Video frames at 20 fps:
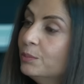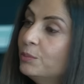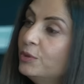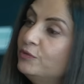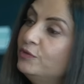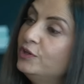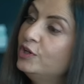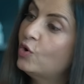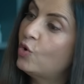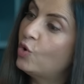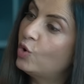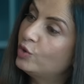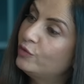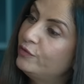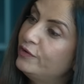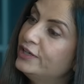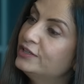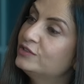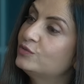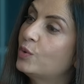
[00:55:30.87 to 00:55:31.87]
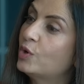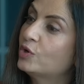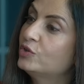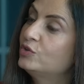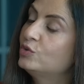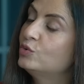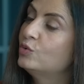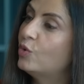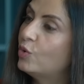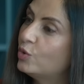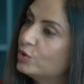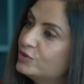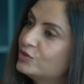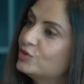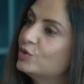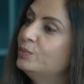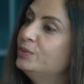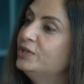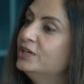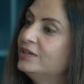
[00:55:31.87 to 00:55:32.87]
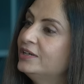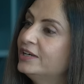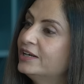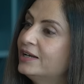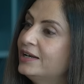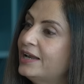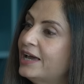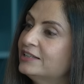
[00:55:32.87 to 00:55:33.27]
but we always want to also be a little